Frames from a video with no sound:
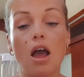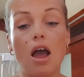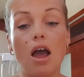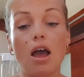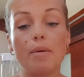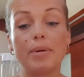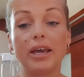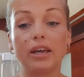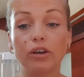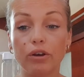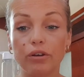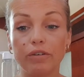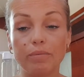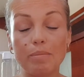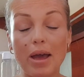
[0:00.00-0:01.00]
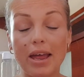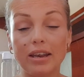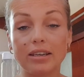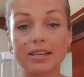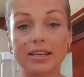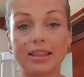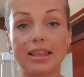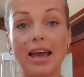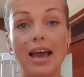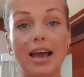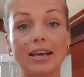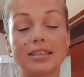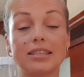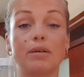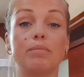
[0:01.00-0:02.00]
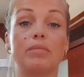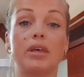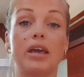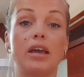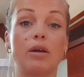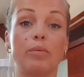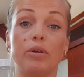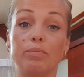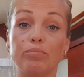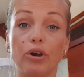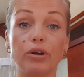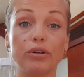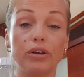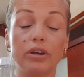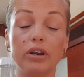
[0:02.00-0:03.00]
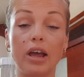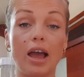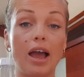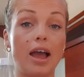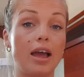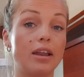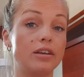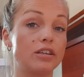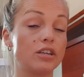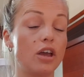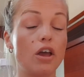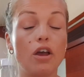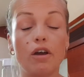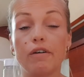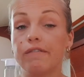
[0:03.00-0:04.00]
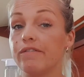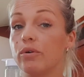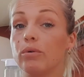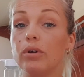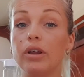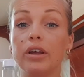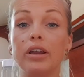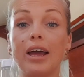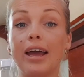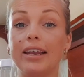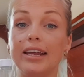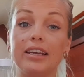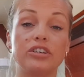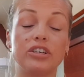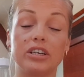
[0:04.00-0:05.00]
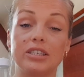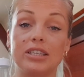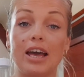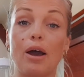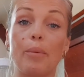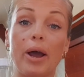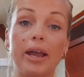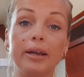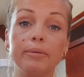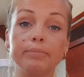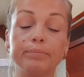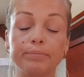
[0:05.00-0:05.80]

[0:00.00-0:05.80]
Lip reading: it could have meant that something would have broken and fallen and injured us that way.